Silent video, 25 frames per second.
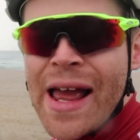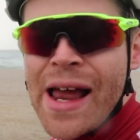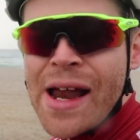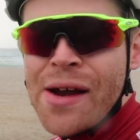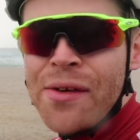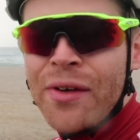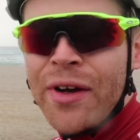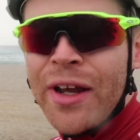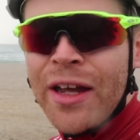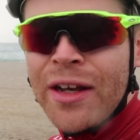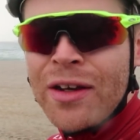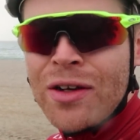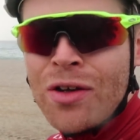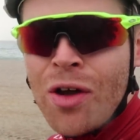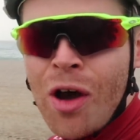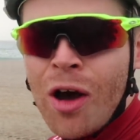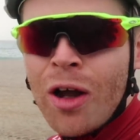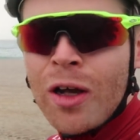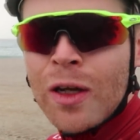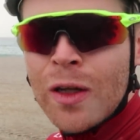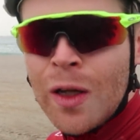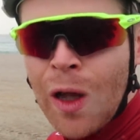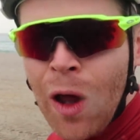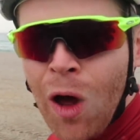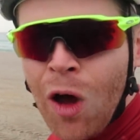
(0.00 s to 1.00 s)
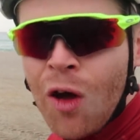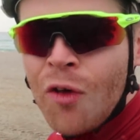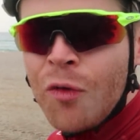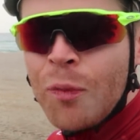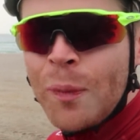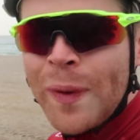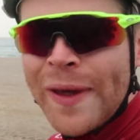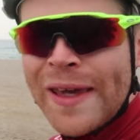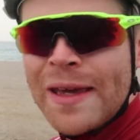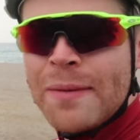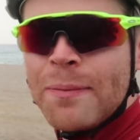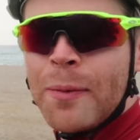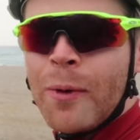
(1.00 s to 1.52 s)
area. Not a lot of
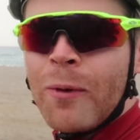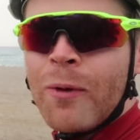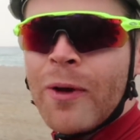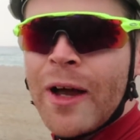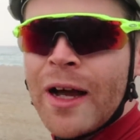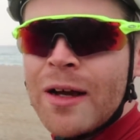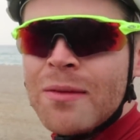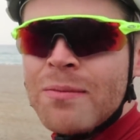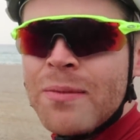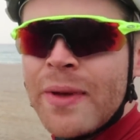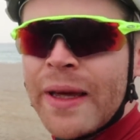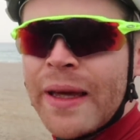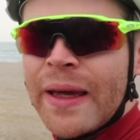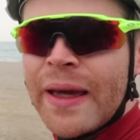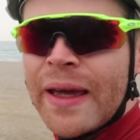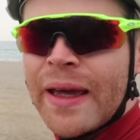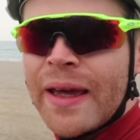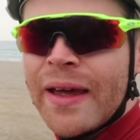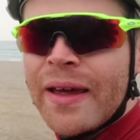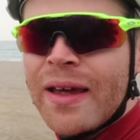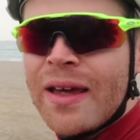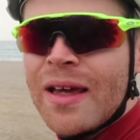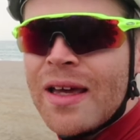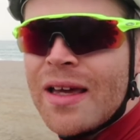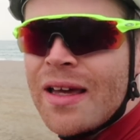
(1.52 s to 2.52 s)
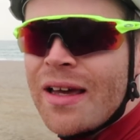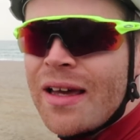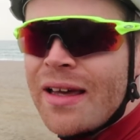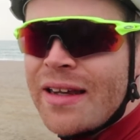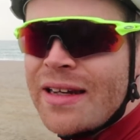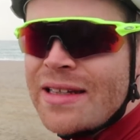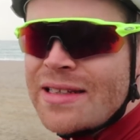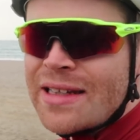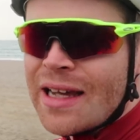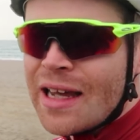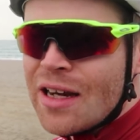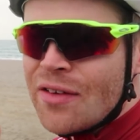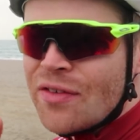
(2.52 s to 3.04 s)
people come here, and
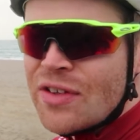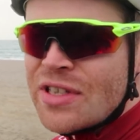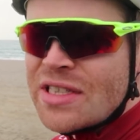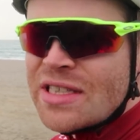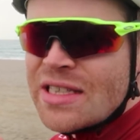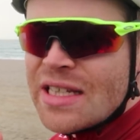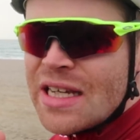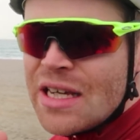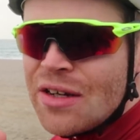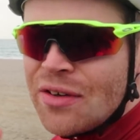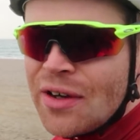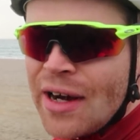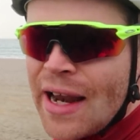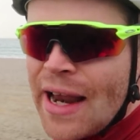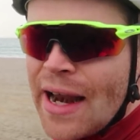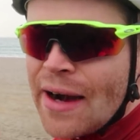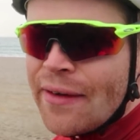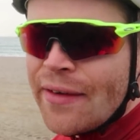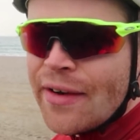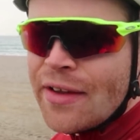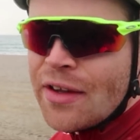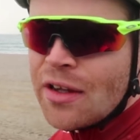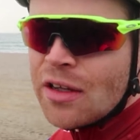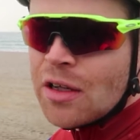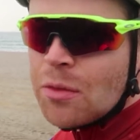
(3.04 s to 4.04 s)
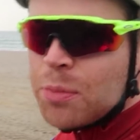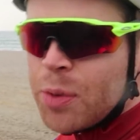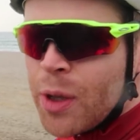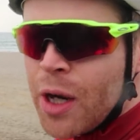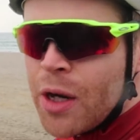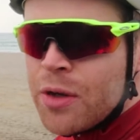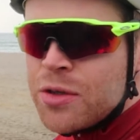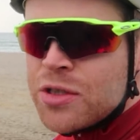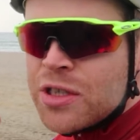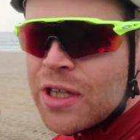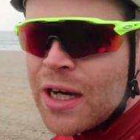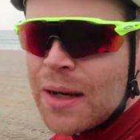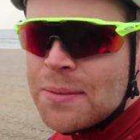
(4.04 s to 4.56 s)
it's kind of a secret area that the
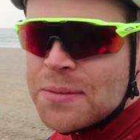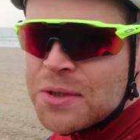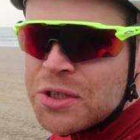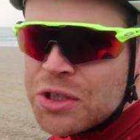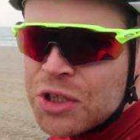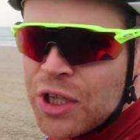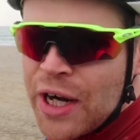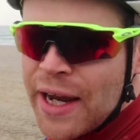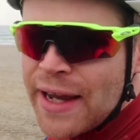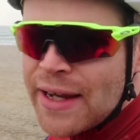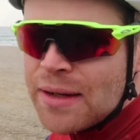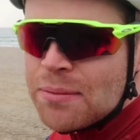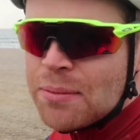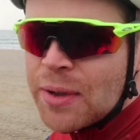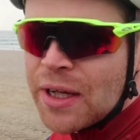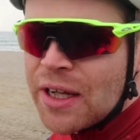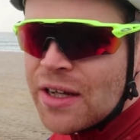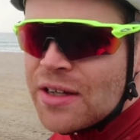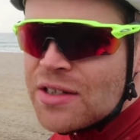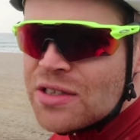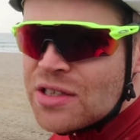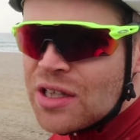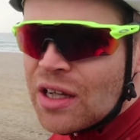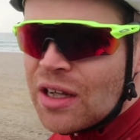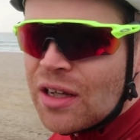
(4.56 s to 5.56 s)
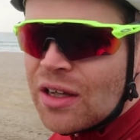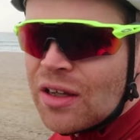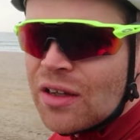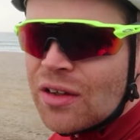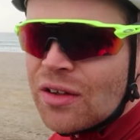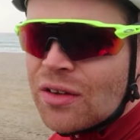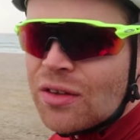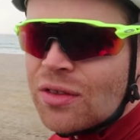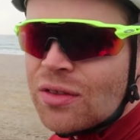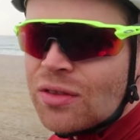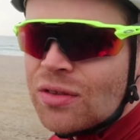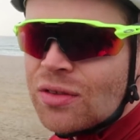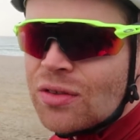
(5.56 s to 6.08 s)
pros come to train because
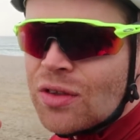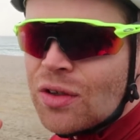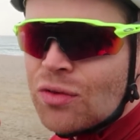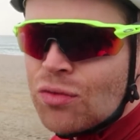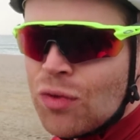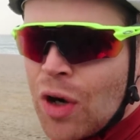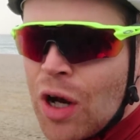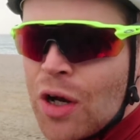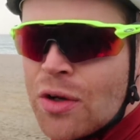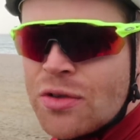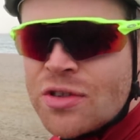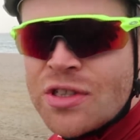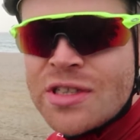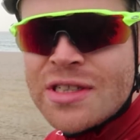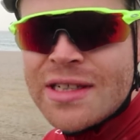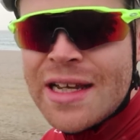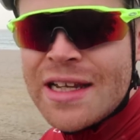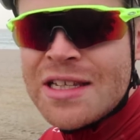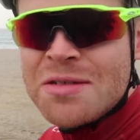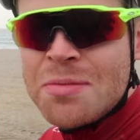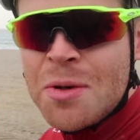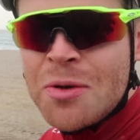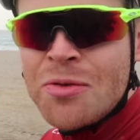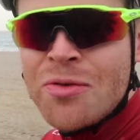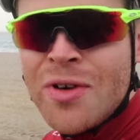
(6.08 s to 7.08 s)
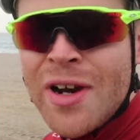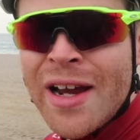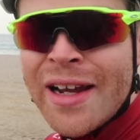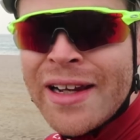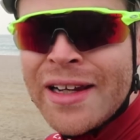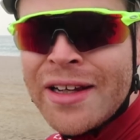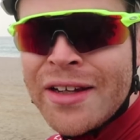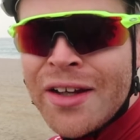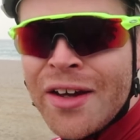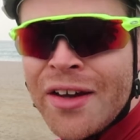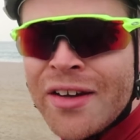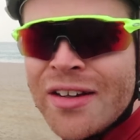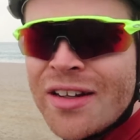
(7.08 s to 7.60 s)
the roads are said to be
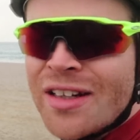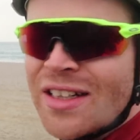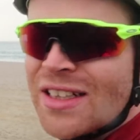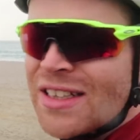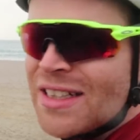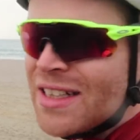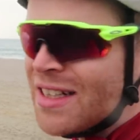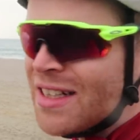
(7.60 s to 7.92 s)
really good.